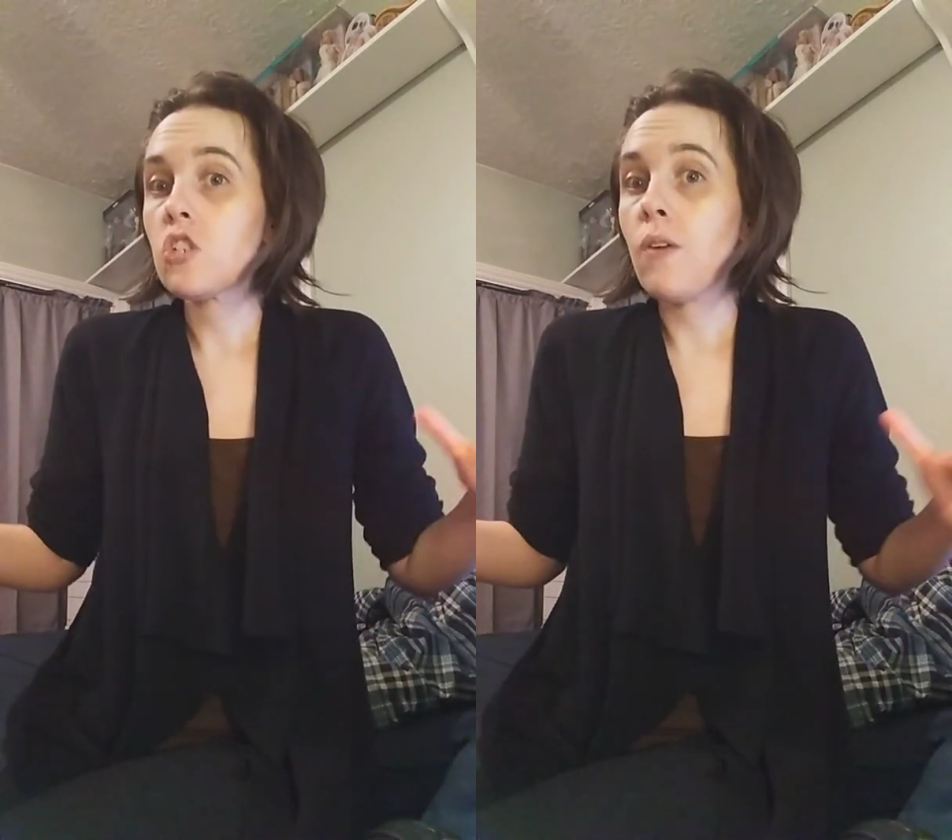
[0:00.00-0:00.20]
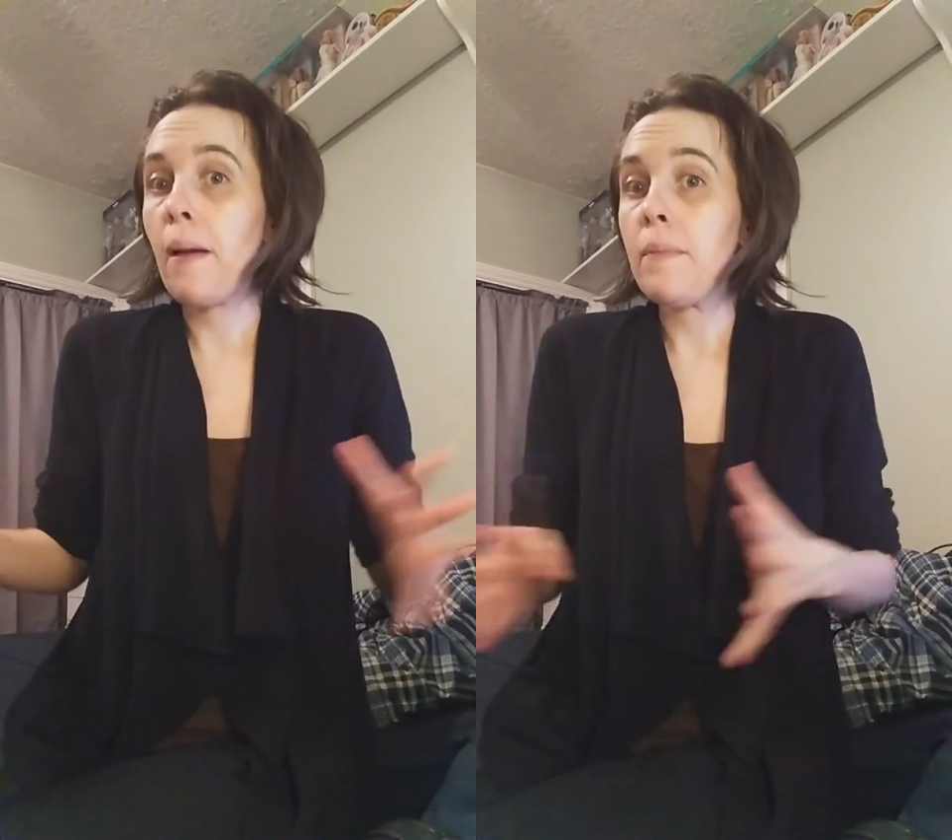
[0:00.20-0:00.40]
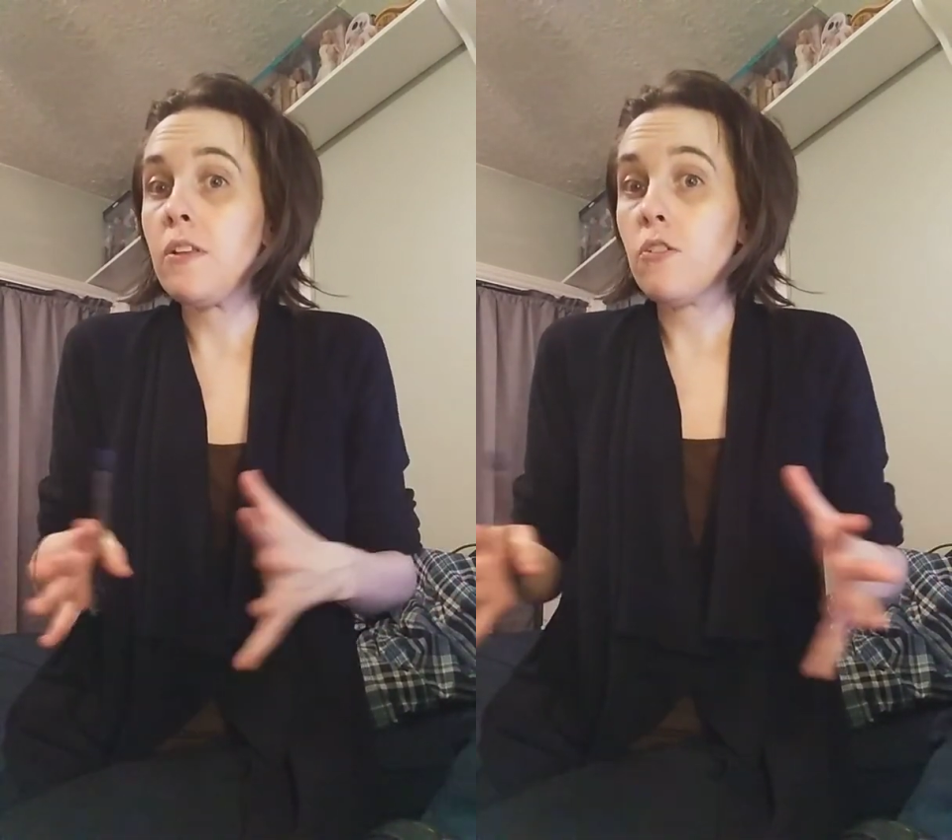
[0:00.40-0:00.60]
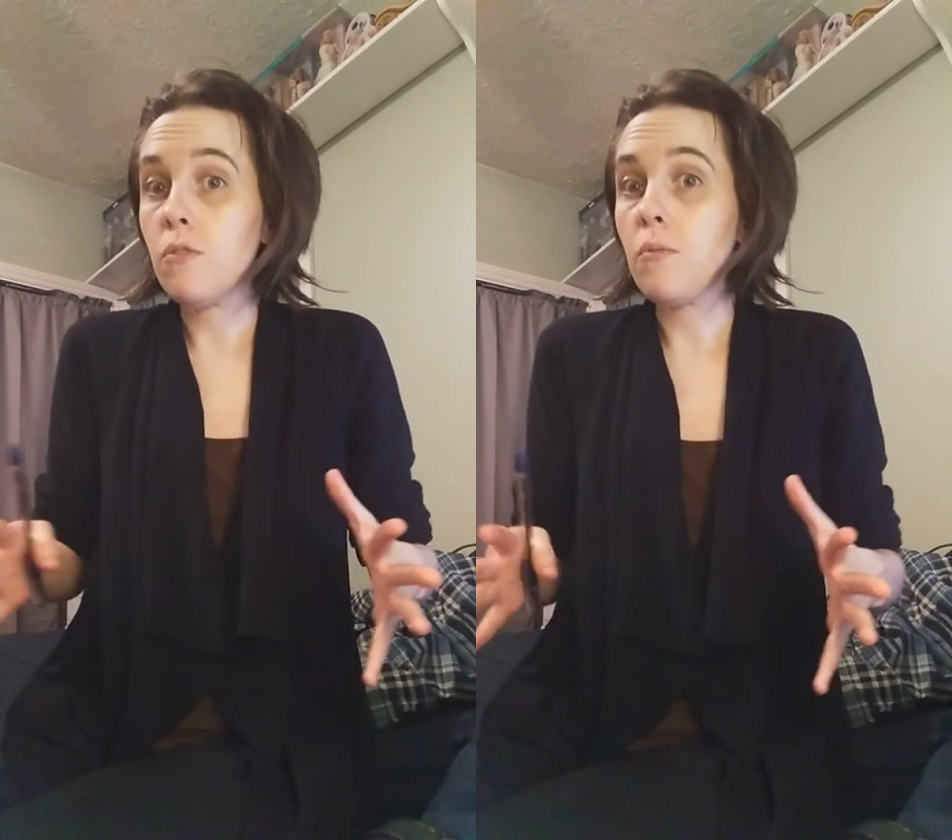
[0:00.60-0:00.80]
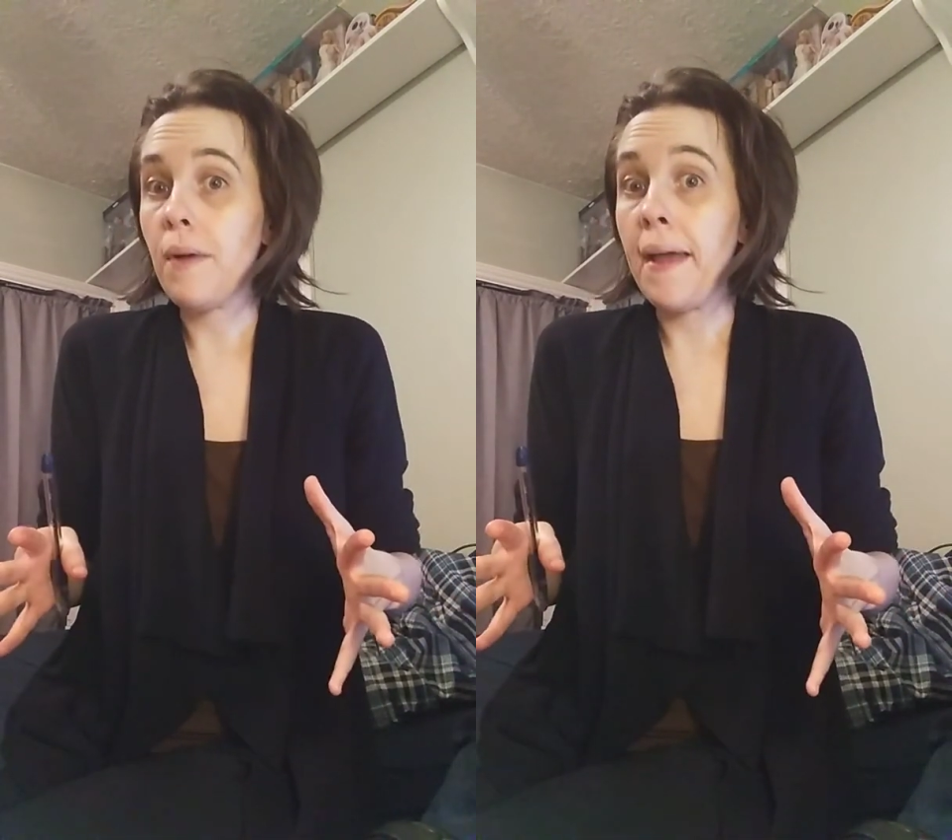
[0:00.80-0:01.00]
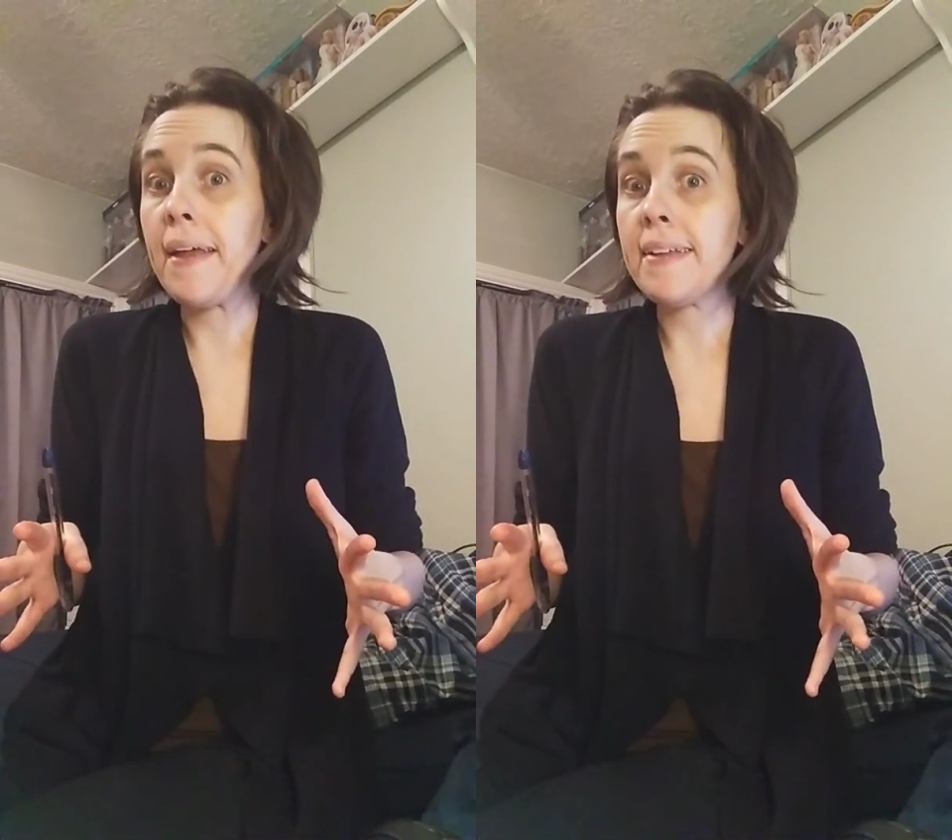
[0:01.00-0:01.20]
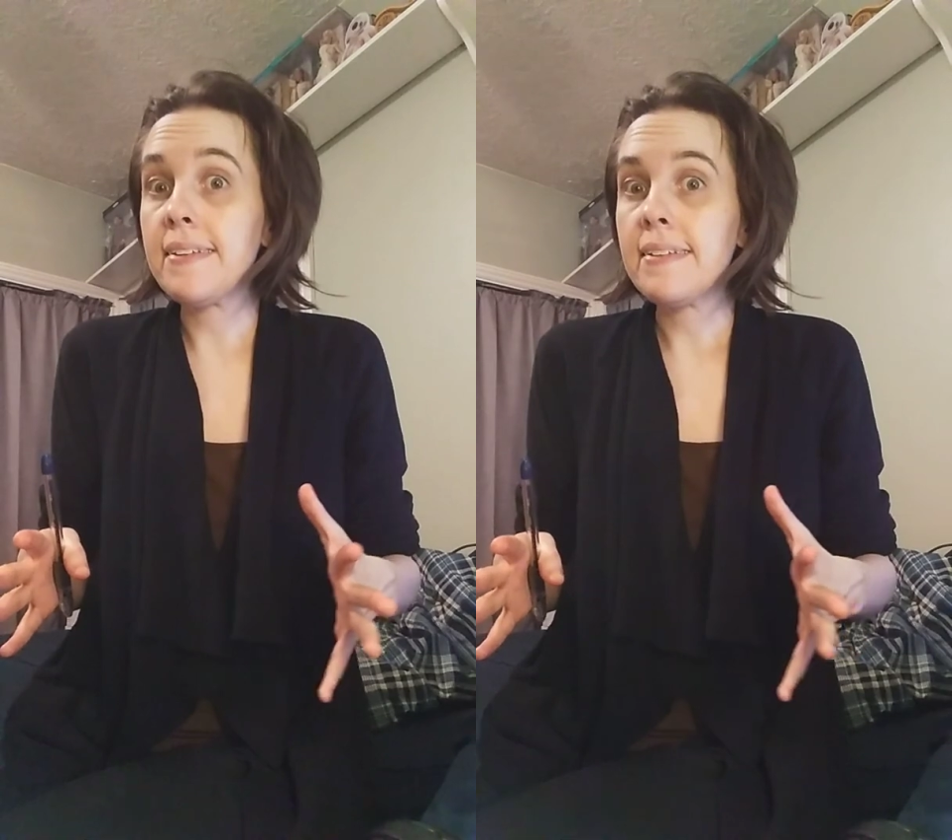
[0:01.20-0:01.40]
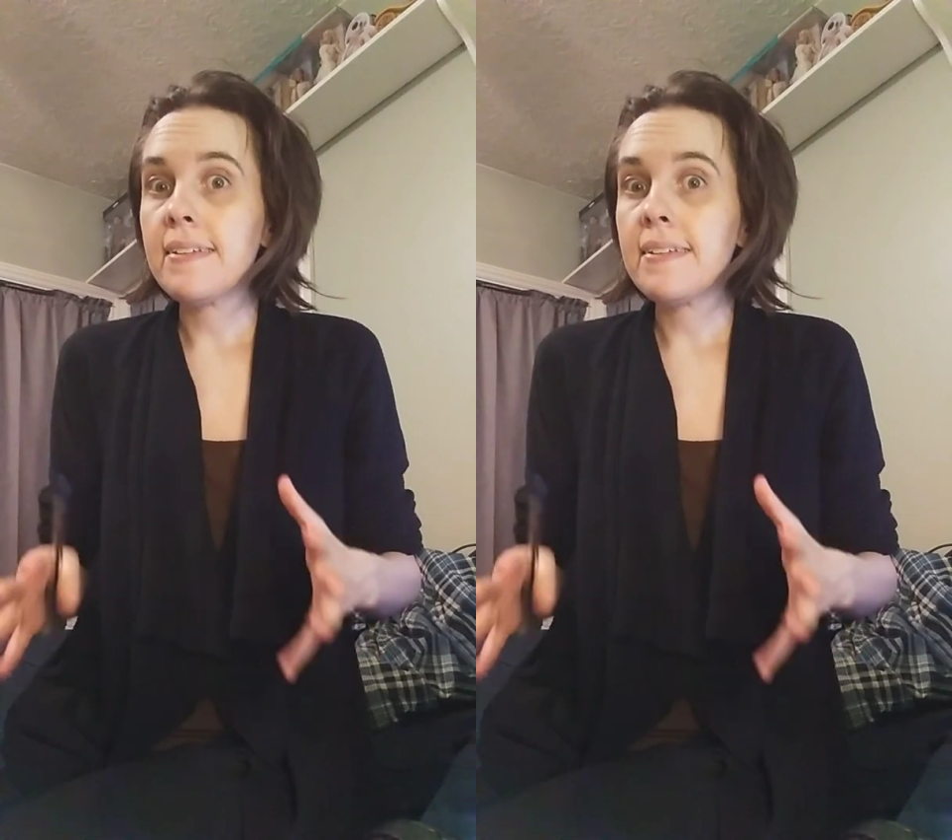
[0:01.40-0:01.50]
Scrappy-Doo, right?